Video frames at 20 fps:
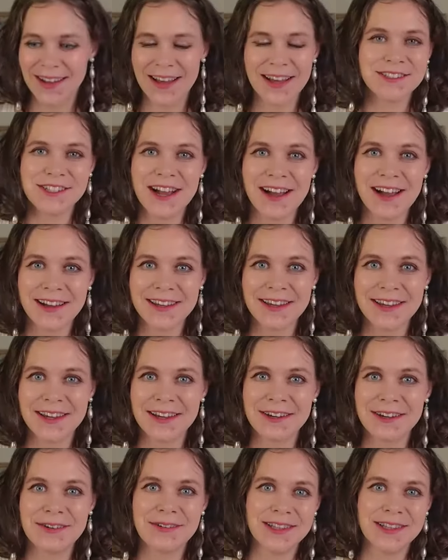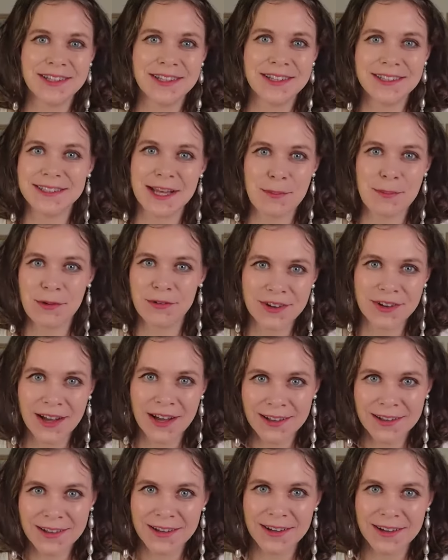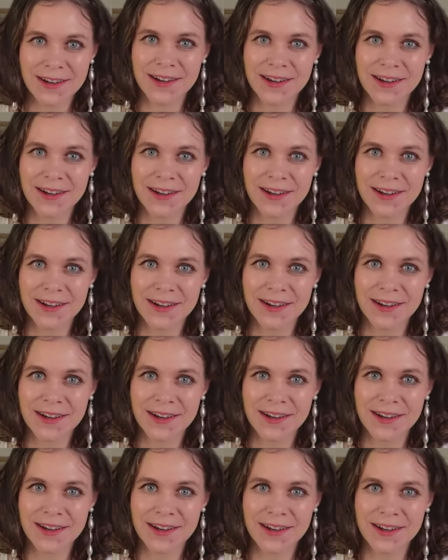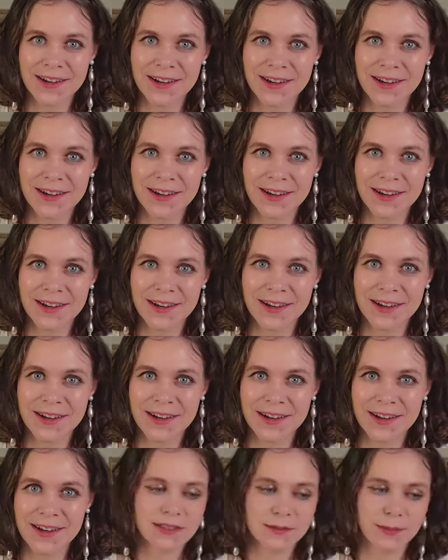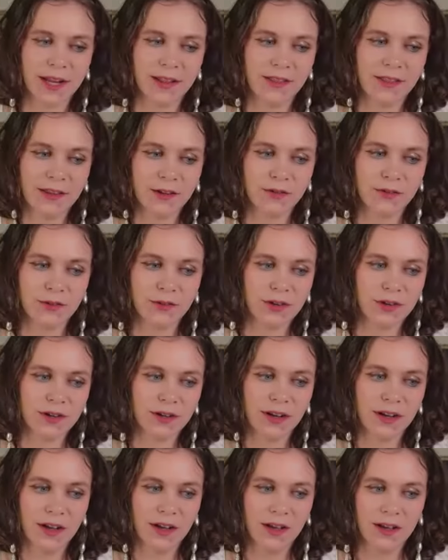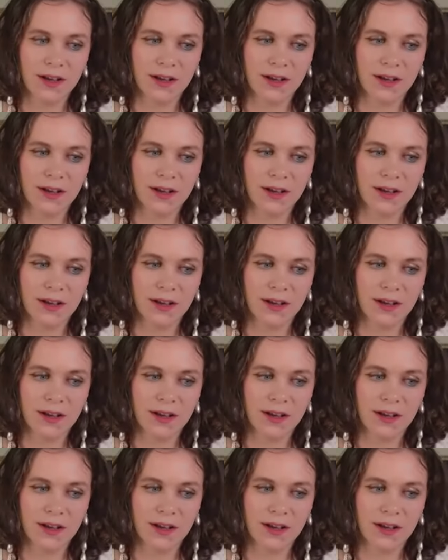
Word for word: a jacket with this type of color and you know these types of details but i think for